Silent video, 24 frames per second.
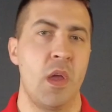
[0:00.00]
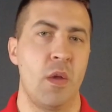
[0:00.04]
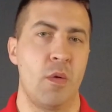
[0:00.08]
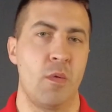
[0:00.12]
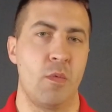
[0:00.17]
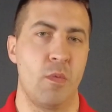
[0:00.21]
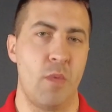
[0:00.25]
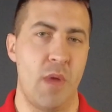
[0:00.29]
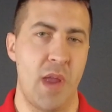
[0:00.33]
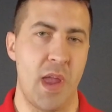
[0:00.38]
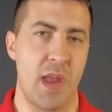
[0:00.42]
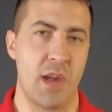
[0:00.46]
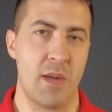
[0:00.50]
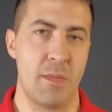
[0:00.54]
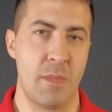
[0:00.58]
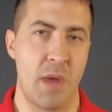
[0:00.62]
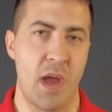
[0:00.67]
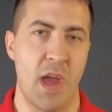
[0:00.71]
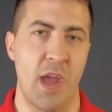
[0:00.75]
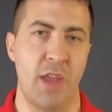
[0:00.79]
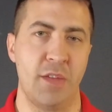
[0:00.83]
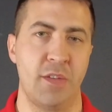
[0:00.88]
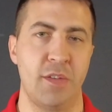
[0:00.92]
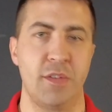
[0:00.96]

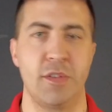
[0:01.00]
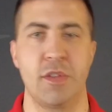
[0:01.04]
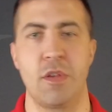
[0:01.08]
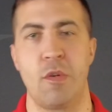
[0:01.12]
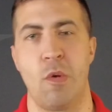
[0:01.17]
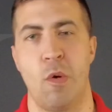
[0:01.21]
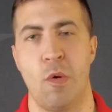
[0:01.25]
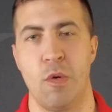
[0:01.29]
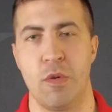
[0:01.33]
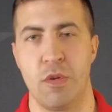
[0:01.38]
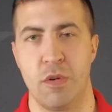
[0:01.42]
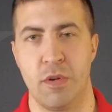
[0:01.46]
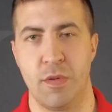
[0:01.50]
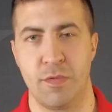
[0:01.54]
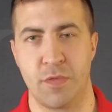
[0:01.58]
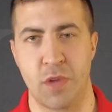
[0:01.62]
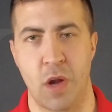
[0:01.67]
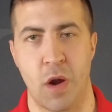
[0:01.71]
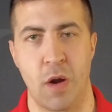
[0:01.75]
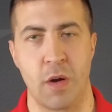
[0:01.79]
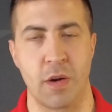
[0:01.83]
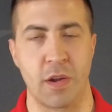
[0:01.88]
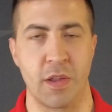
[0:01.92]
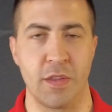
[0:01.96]
randomizes the order of
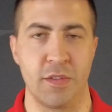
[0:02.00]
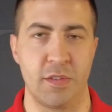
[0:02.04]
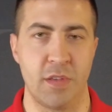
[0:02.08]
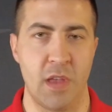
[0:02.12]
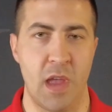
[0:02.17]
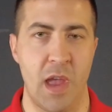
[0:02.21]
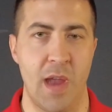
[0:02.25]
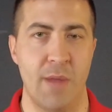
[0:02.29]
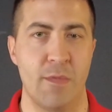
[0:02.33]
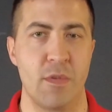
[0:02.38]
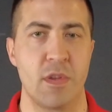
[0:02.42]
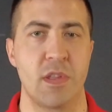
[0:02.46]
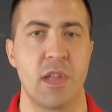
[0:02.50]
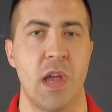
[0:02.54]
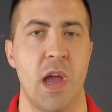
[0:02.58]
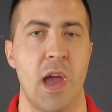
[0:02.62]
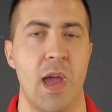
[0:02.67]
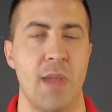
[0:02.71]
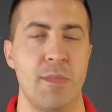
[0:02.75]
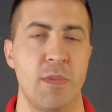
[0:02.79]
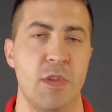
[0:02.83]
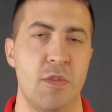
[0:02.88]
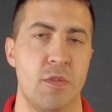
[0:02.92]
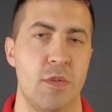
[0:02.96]
targets every
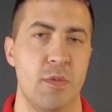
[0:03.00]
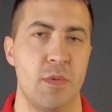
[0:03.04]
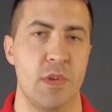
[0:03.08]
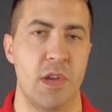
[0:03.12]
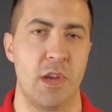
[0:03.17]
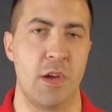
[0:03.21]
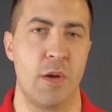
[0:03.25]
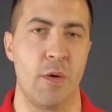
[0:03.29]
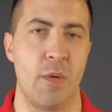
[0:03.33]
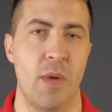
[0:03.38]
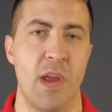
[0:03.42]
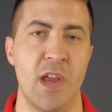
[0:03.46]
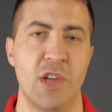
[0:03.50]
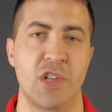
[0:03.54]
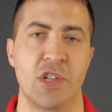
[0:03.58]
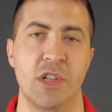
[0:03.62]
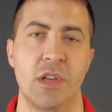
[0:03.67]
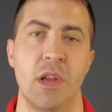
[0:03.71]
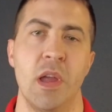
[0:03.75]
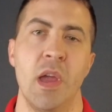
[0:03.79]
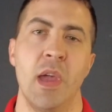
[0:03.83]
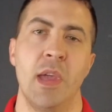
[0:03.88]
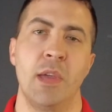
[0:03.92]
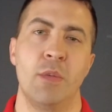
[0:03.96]
time you do an
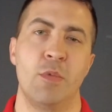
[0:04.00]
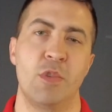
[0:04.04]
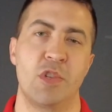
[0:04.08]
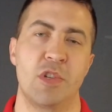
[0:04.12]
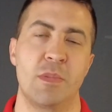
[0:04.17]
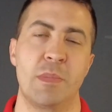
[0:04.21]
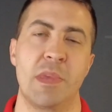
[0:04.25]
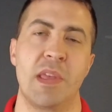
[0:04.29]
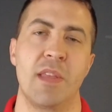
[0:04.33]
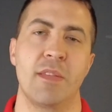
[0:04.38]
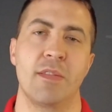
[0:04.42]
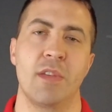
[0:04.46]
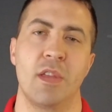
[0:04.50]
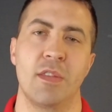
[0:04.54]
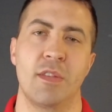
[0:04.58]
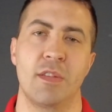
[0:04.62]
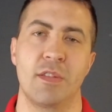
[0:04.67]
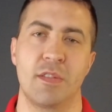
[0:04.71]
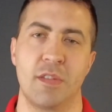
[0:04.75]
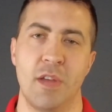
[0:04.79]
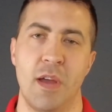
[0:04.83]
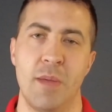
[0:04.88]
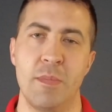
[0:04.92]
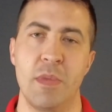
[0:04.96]
iteration, which means that
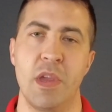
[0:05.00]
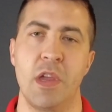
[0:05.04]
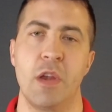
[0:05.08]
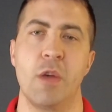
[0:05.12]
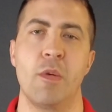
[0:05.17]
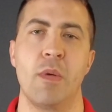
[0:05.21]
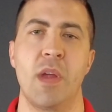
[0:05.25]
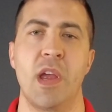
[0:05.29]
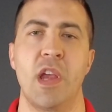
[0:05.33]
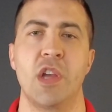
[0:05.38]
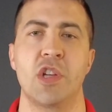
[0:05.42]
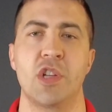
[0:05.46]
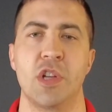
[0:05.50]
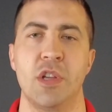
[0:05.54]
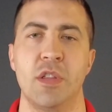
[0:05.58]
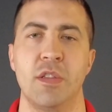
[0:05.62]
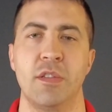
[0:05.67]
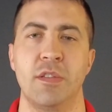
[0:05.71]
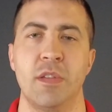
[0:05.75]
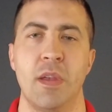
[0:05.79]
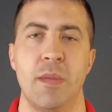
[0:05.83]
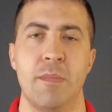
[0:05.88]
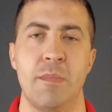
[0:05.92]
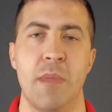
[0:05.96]
some
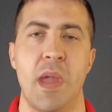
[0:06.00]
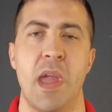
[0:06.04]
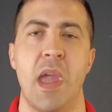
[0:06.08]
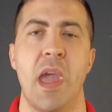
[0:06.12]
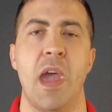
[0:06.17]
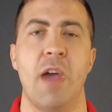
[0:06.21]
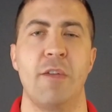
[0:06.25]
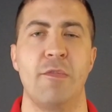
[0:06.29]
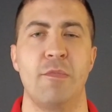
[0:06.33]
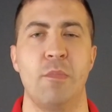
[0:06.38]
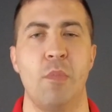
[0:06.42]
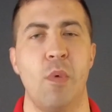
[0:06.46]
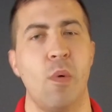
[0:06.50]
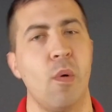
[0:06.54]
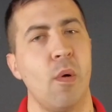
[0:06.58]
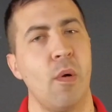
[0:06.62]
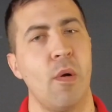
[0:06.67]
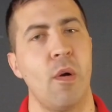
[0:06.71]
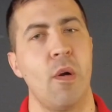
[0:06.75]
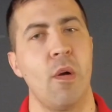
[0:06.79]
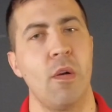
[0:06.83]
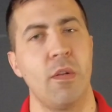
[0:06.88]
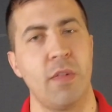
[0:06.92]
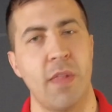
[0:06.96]
iterations may have more
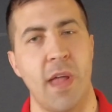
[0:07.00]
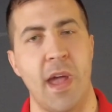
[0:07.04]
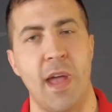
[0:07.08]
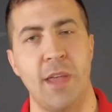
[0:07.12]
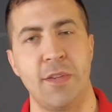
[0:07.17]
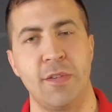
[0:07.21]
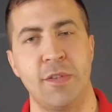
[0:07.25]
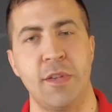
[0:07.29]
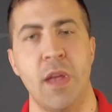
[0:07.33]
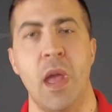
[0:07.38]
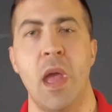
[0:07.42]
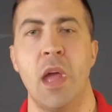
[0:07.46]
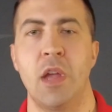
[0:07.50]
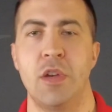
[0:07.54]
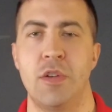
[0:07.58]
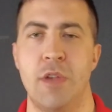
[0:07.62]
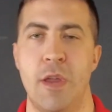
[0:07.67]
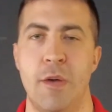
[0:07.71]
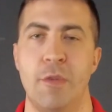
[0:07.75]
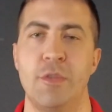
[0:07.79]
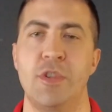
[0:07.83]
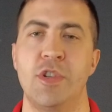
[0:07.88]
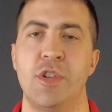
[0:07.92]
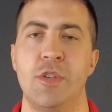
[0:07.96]
or less
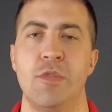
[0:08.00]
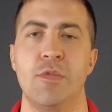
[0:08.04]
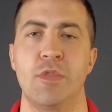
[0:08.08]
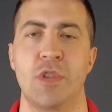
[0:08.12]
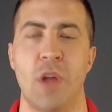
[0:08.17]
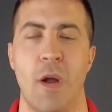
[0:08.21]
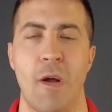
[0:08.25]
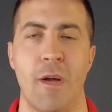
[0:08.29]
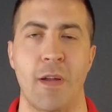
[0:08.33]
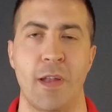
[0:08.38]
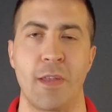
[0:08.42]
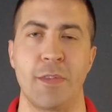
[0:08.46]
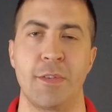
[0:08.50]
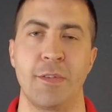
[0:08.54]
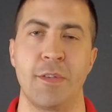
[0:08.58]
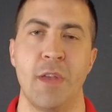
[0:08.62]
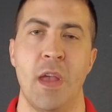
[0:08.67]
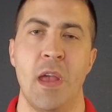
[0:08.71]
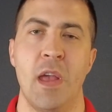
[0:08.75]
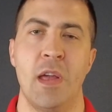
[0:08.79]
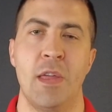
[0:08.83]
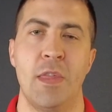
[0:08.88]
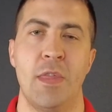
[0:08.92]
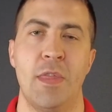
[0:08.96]
no-shoot targets
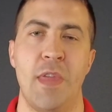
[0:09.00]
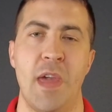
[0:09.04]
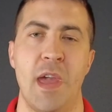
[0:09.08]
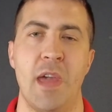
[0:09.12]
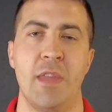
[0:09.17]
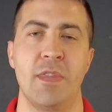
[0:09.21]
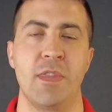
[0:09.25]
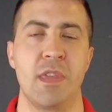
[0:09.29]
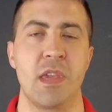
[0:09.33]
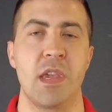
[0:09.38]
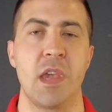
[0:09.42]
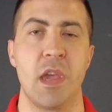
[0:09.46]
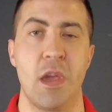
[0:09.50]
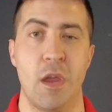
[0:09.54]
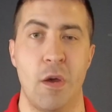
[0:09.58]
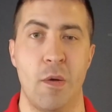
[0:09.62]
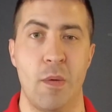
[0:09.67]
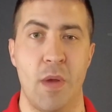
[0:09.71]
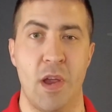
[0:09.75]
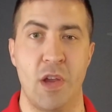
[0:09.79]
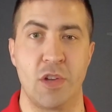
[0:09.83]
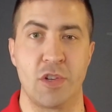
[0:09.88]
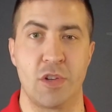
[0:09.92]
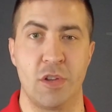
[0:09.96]
than the
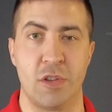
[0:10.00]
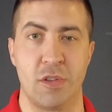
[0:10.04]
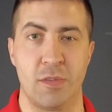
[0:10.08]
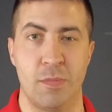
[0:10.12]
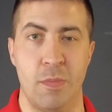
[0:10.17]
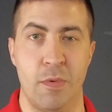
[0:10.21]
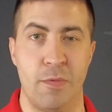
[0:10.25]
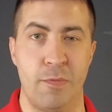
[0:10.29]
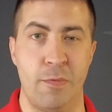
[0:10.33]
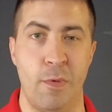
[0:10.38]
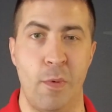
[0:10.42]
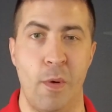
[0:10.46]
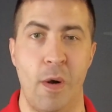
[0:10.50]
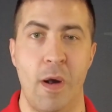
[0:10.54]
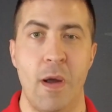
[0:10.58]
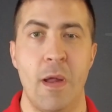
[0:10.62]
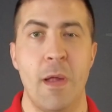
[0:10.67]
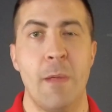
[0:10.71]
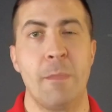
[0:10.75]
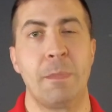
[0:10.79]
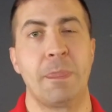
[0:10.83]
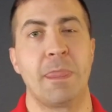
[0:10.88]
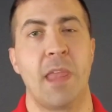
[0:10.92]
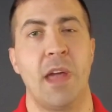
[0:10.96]
iterations before.
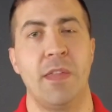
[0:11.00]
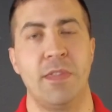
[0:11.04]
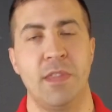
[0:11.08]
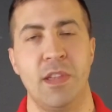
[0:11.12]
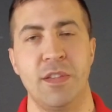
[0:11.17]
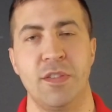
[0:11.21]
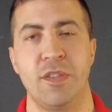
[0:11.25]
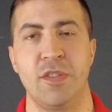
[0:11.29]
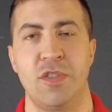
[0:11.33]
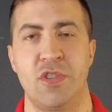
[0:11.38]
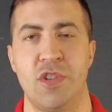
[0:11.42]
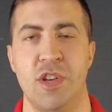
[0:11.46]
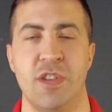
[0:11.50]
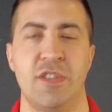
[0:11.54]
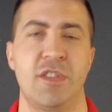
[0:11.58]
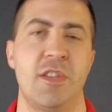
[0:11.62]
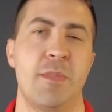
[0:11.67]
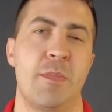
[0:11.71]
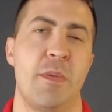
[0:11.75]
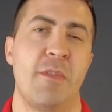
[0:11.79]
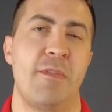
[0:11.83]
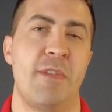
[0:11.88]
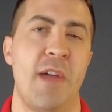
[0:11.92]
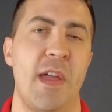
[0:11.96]
And this is just to
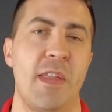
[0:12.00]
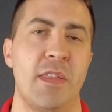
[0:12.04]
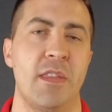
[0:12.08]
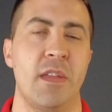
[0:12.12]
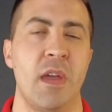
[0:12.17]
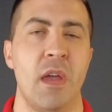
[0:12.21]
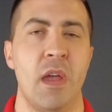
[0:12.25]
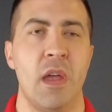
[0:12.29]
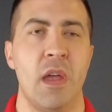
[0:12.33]
prevent